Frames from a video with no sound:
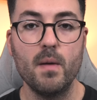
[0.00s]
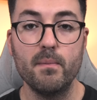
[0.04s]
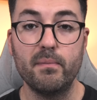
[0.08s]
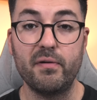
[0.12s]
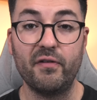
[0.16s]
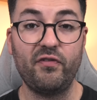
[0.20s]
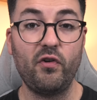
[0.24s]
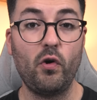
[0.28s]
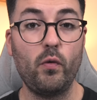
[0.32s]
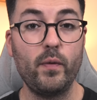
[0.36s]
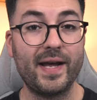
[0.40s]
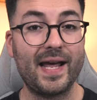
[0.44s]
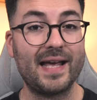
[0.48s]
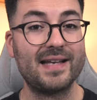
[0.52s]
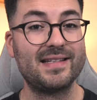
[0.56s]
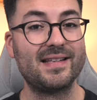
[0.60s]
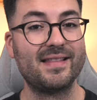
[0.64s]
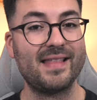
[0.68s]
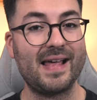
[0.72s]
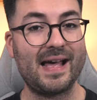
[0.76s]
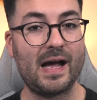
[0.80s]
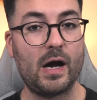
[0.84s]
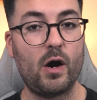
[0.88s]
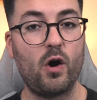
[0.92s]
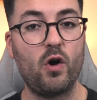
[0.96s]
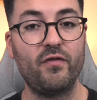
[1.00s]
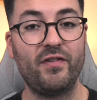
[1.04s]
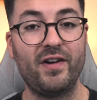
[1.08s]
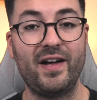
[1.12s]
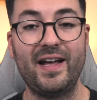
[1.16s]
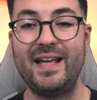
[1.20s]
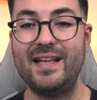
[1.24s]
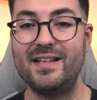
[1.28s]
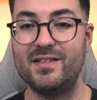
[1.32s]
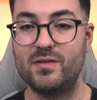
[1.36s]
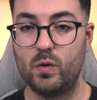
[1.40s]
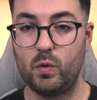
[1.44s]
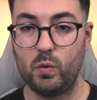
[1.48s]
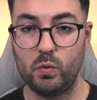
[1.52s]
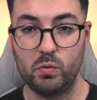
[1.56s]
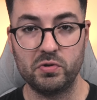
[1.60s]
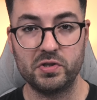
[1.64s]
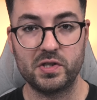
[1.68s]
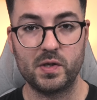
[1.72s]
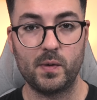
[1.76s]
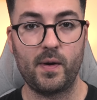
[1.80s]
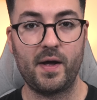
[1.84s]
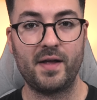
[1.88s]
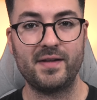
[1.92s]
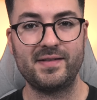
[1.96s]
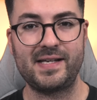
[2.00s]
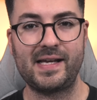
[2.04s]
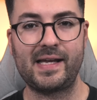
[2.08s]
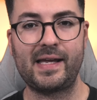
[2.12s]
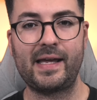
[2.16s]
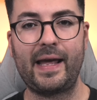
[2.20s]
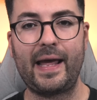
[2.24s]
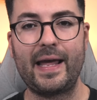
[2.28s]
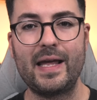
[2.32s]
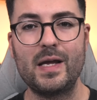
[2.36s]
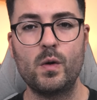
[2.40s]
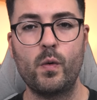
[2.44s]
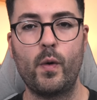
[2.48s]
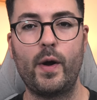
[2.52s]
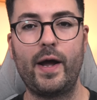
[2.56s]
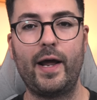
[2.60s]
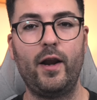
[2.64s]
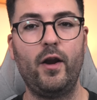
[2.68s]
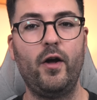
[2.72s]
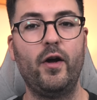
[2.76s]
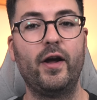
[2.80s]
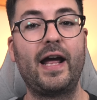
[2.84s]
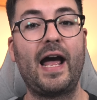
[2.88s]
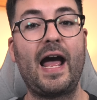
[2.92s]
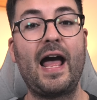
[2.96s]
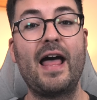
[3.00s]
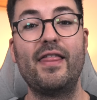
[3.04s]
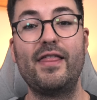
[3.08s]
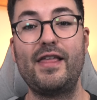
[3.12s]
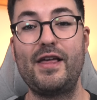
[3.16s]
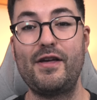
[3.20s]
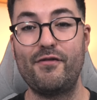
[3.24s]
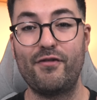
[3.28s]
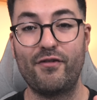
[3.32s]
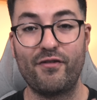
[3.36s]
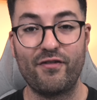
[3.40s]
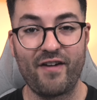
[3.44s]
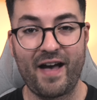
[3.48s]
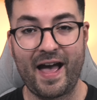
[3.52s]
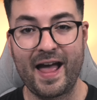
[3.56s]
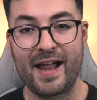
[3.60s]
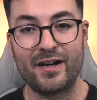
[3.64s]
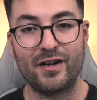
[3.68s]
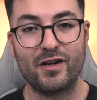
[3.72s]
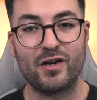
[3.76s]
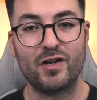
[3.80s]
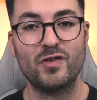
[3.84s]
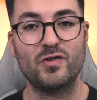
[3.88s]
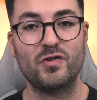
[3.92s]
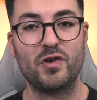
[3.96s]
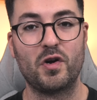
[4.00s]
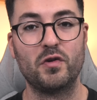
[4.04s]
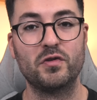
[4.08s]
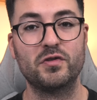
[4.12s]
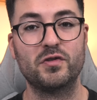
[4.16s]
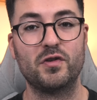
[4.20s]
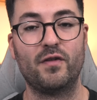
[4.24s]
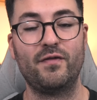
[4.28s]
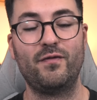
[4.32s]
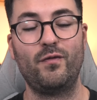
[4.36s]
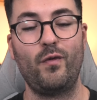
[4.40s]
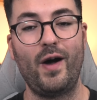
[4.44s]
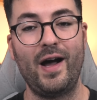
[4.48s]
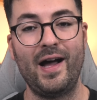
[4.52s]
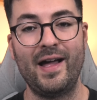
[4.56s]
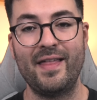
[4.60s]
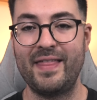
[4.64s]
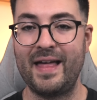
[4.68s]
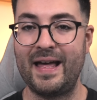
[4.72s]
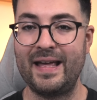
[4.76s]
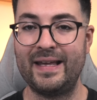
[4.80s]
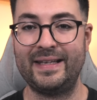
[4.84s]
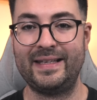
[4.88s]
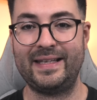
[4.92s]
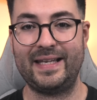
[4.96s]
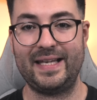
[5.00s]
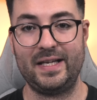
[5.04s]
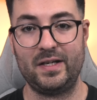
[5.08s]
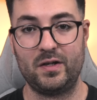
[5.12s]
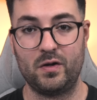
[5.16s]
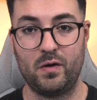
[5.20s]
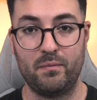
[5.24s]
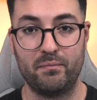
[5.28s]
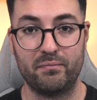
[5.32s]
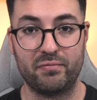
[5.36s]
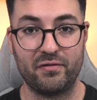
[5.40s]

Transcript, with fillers: Before we get to that, however, it is also worth taking a quick look at the fan control software that Geekom